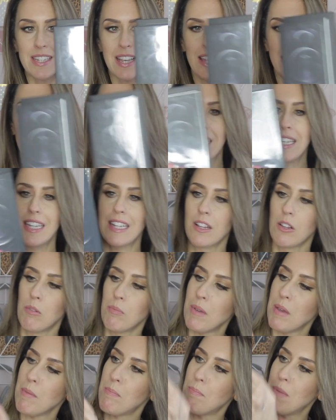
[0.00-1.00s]
a little
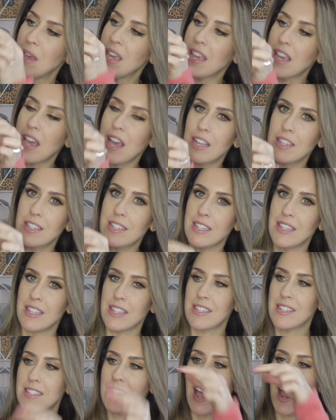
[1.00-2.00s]
bit bigger to the
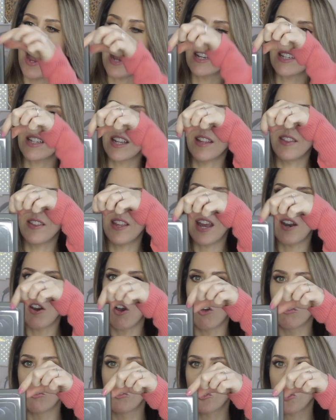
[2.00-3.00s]
side and then
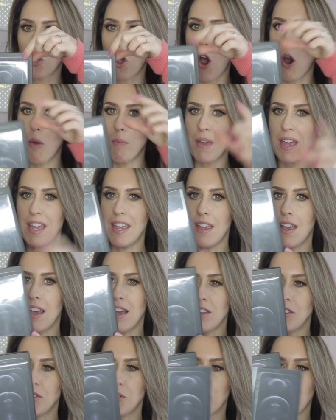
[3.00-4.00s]
on top here as